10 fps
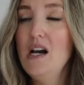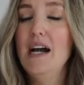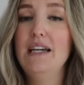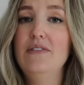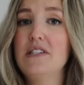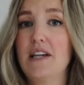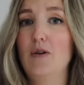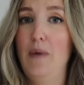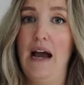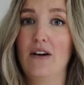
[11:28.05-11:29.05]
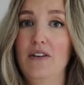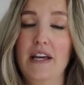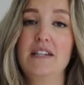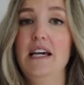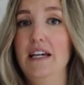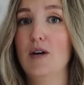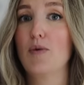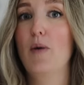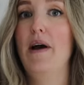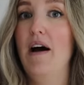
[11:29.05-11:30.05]
I even scaled back on like taking a
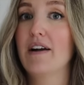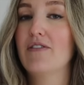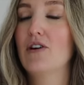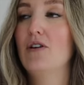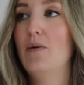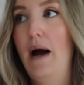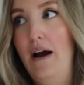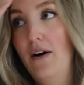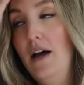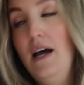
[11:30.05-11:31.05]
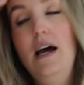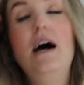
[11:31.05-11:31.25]
probiotic for a little while.